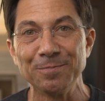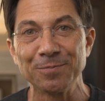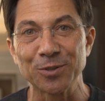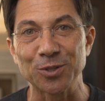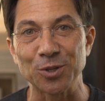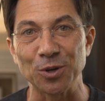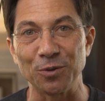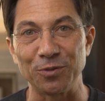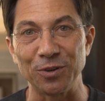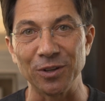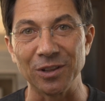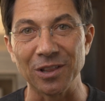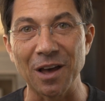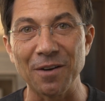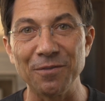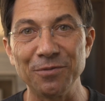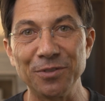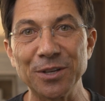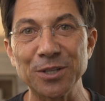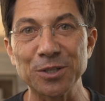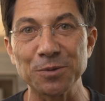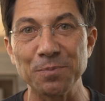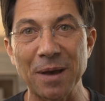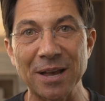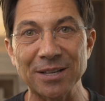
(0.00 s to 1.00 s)
So if you love
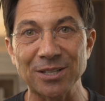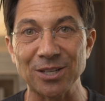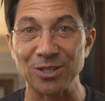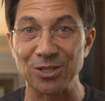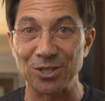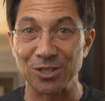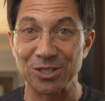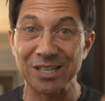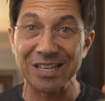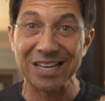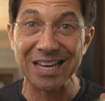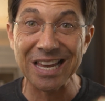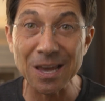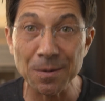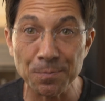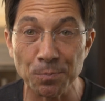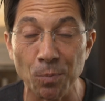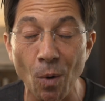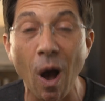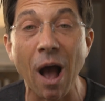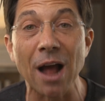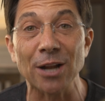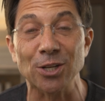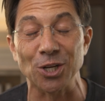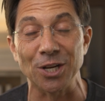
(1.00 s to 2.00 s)
these messages, keep
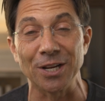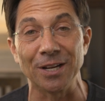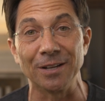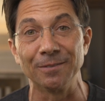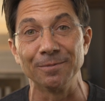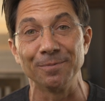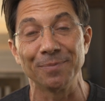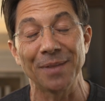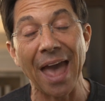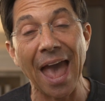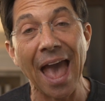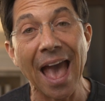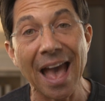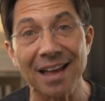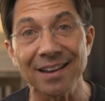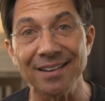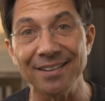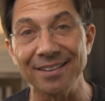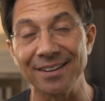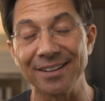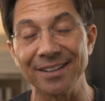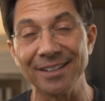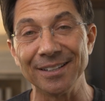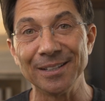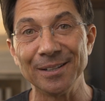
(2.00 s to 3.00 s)
watching.
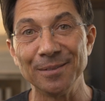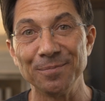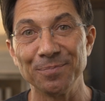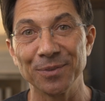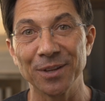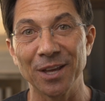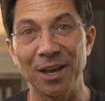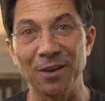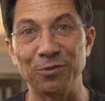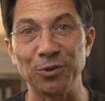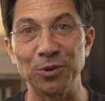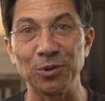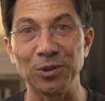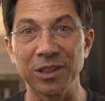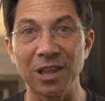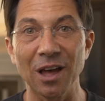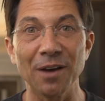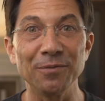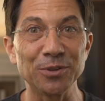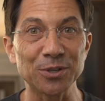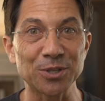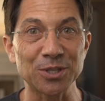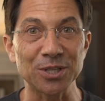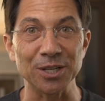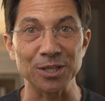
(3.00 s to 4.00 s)
And if you'd
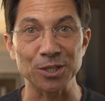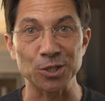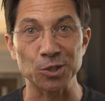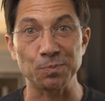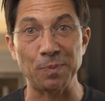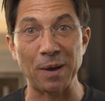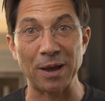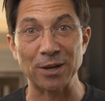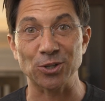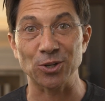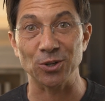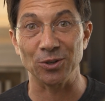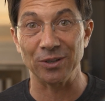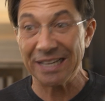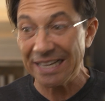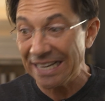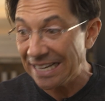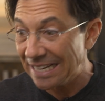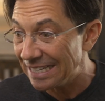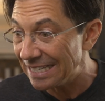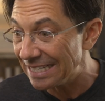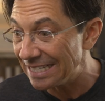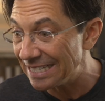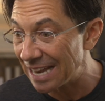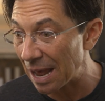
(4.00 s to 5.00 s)
love to see a special
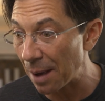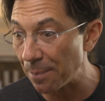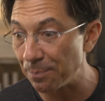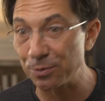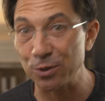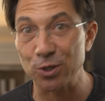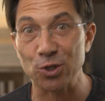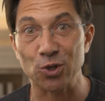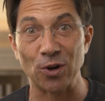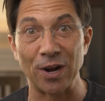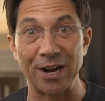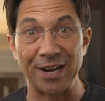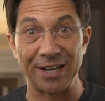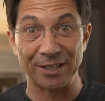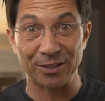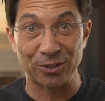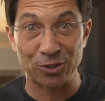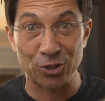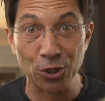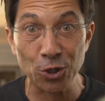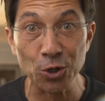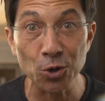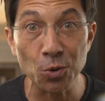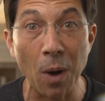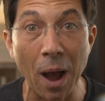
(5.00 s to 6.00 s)
in depth training,
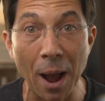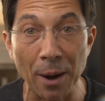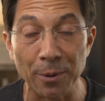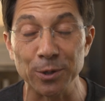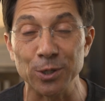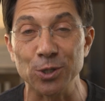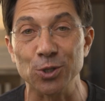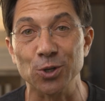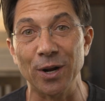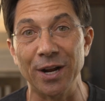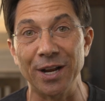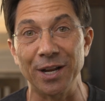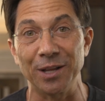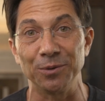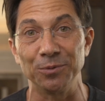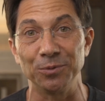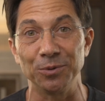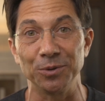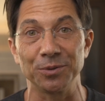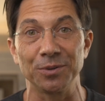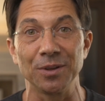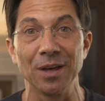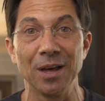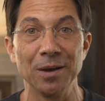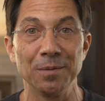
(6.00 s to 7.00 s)
two hour training
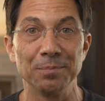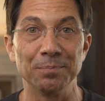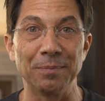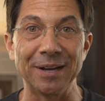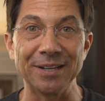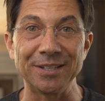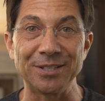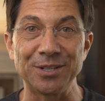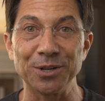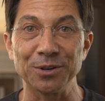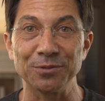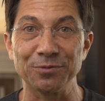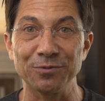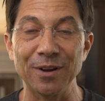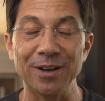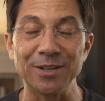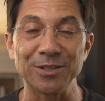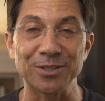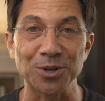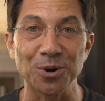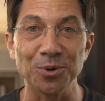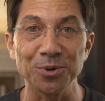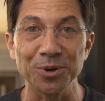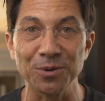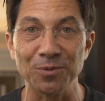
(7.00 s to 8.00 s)
with my dear friend
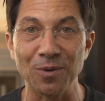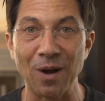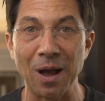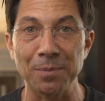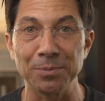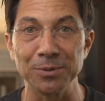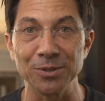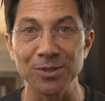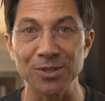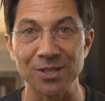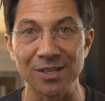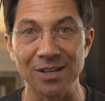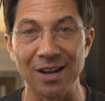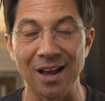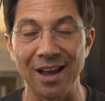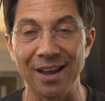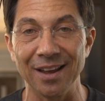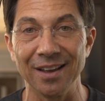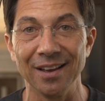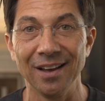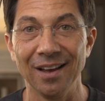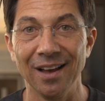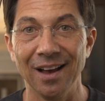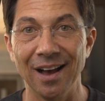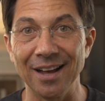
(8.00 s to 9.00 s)
Tony Robbins and I
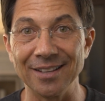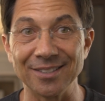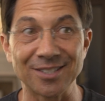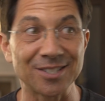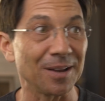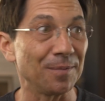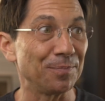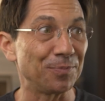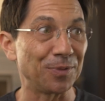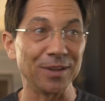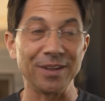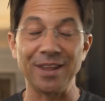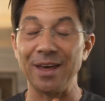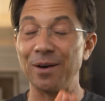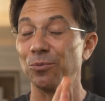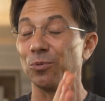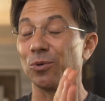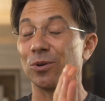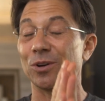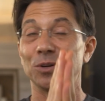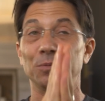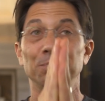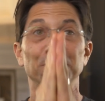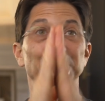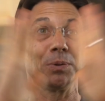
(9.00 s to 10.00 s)
on something that
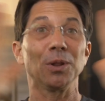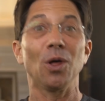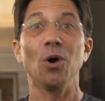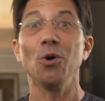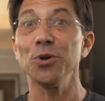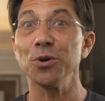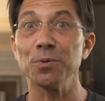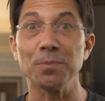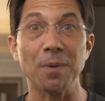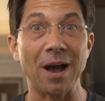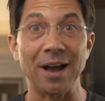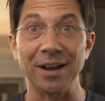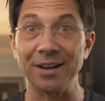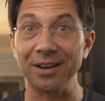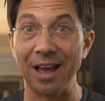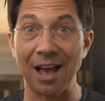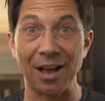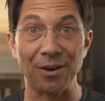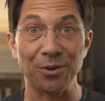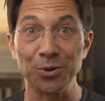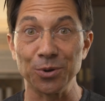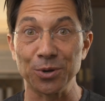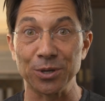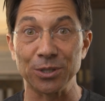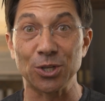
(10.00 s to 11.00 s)
could blow your mind, how
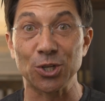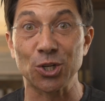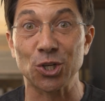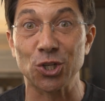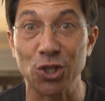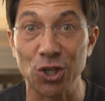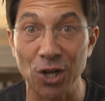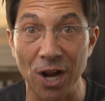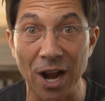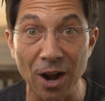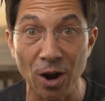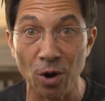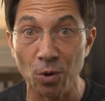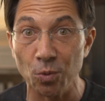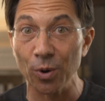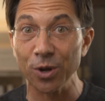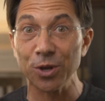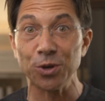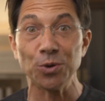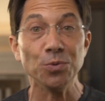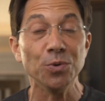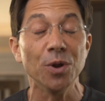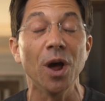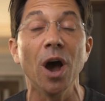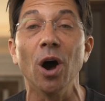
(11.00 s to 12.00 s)
you could share what
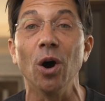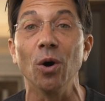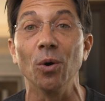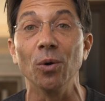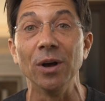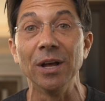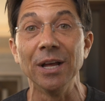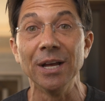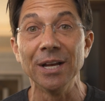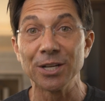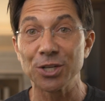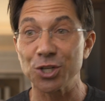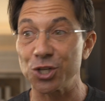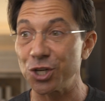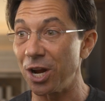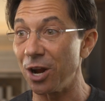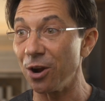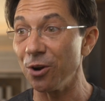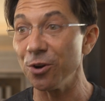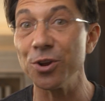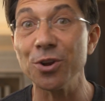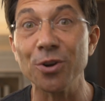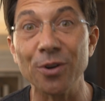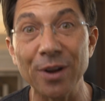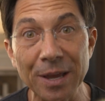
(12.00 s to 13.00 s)
you know,
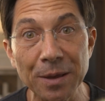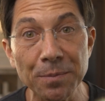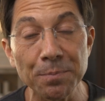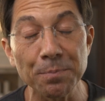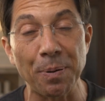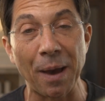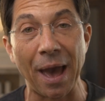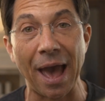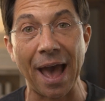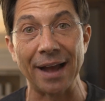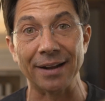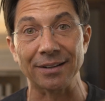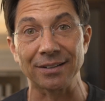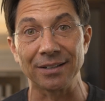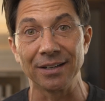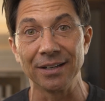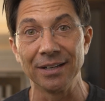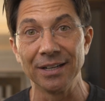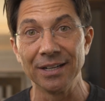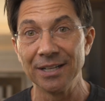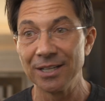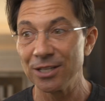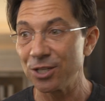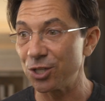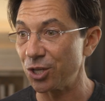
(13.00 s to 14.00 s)
share your impact,
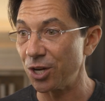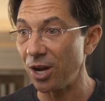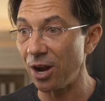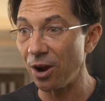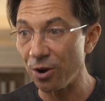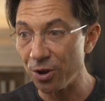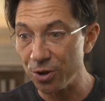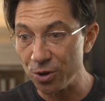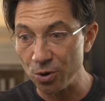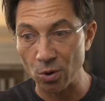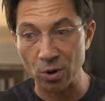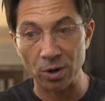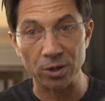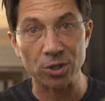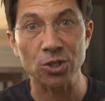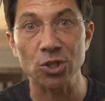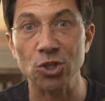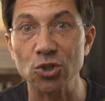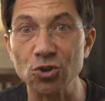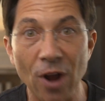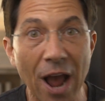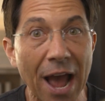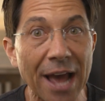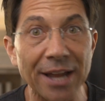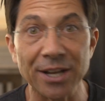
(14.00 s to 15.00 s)
Share your
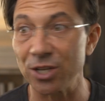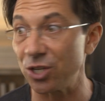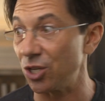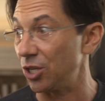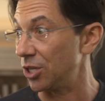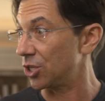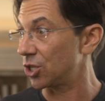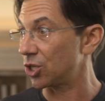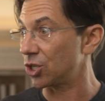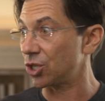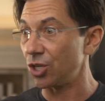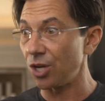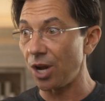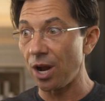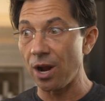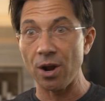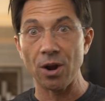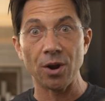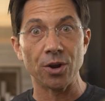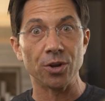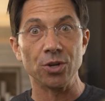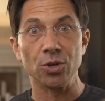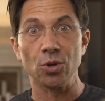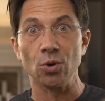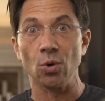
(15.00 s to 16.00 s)
strategy,
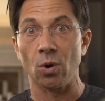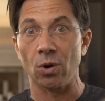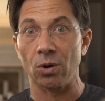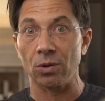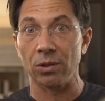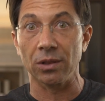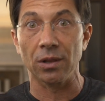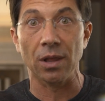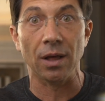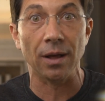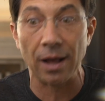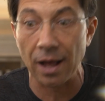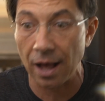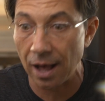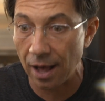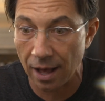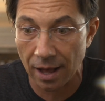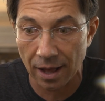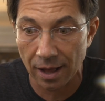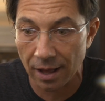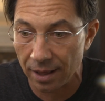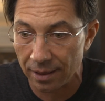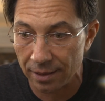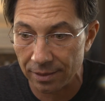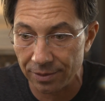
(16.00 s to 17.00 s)
share your uh, uh,
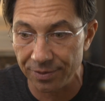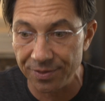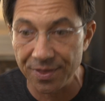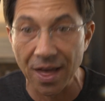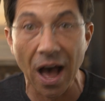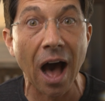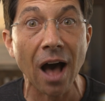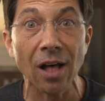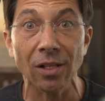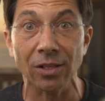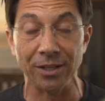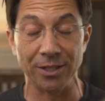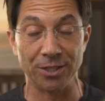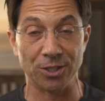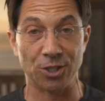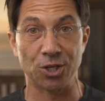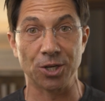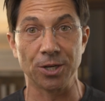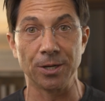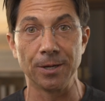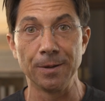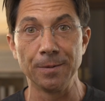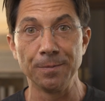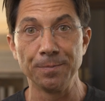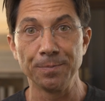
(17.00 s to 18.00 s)
uh, knowledge,
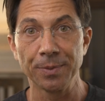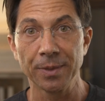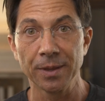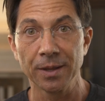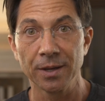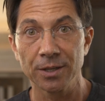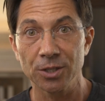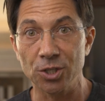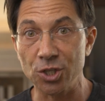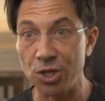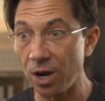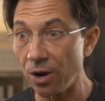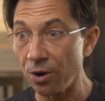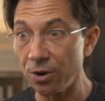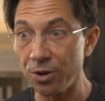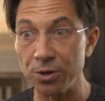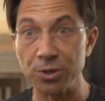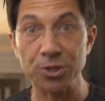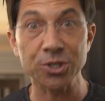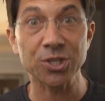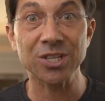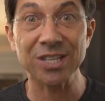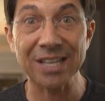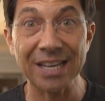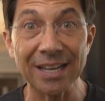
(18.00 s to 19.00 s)
share your
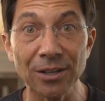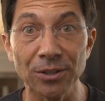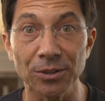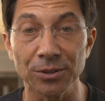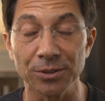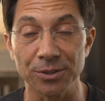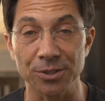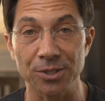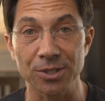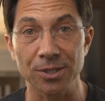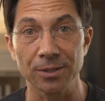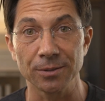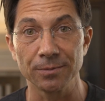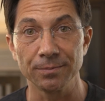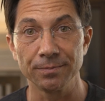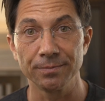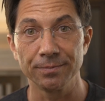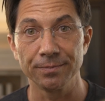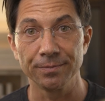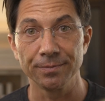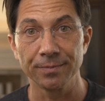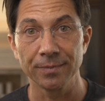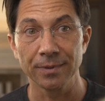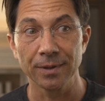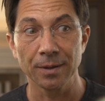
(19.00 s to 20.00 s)
skills,
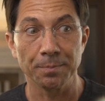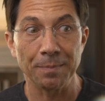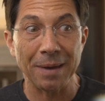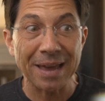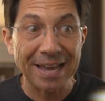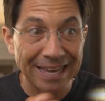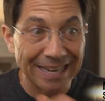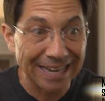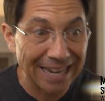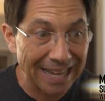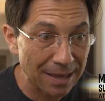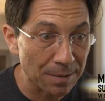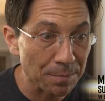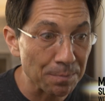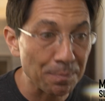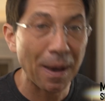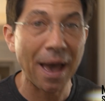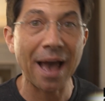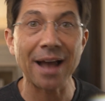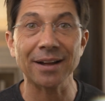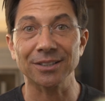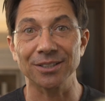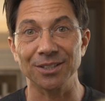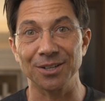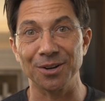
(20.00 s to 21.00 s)
make an
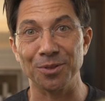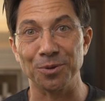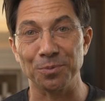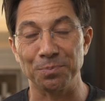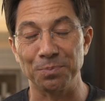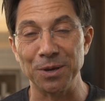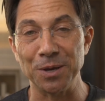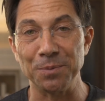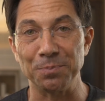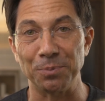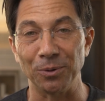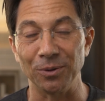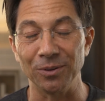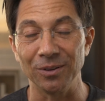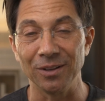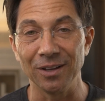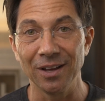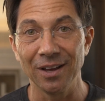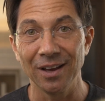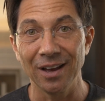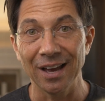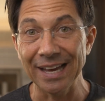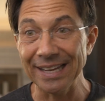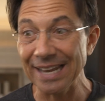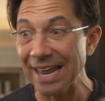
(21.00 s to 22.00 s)
impact on other people,
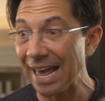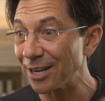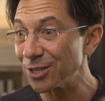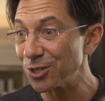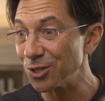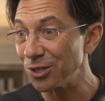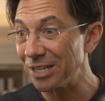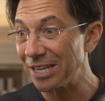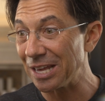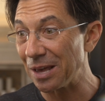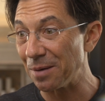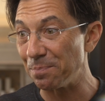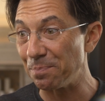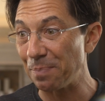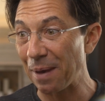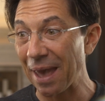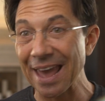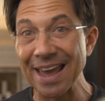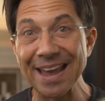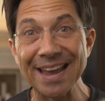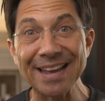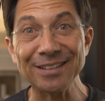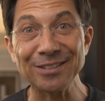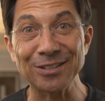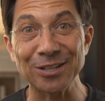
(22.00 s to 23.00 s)
and actually get
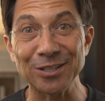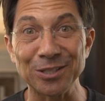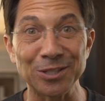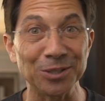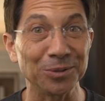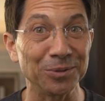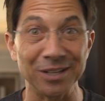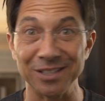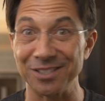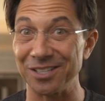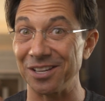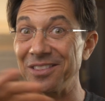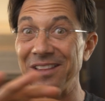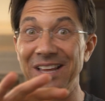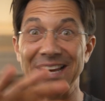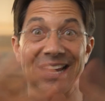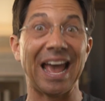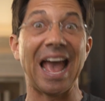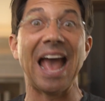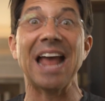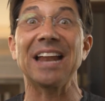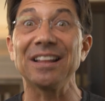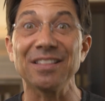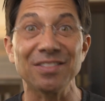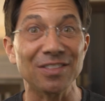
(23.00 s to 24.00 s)
paid to do it. It's unlike
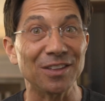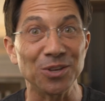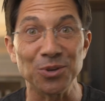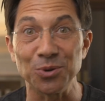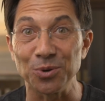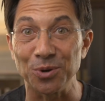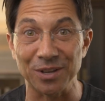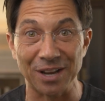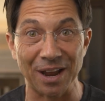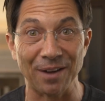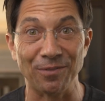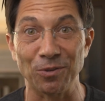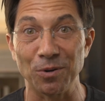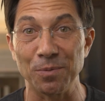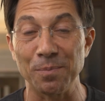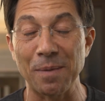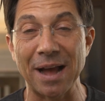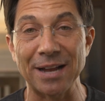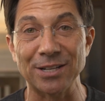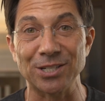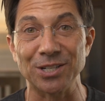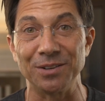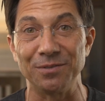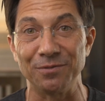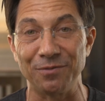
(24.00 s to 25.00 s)
anything you could ever
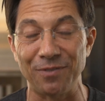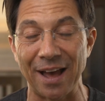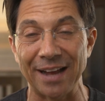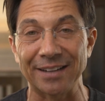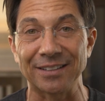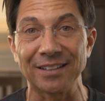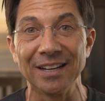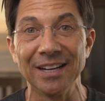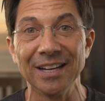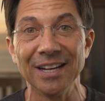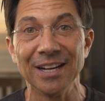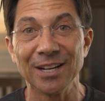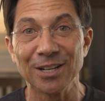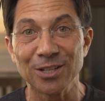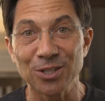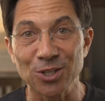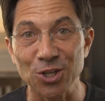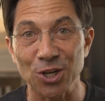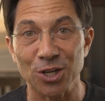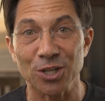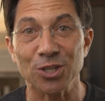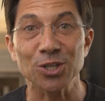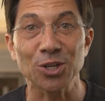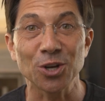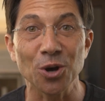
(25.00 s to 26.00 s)
imagine. In fact,
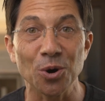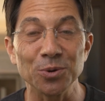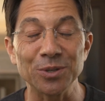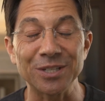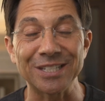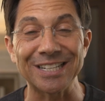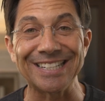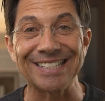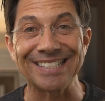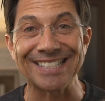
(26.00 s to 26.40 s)
just go to